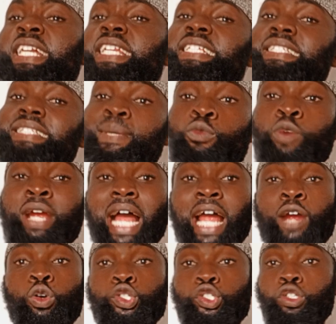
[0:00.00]
The same way I
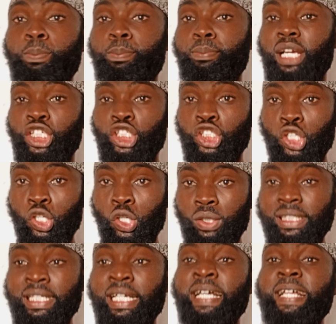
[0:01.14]
also
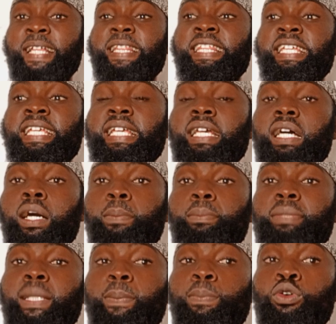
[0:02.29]
measured the
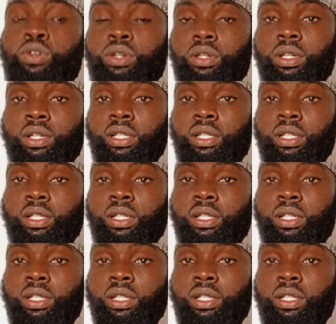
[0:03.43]
burr,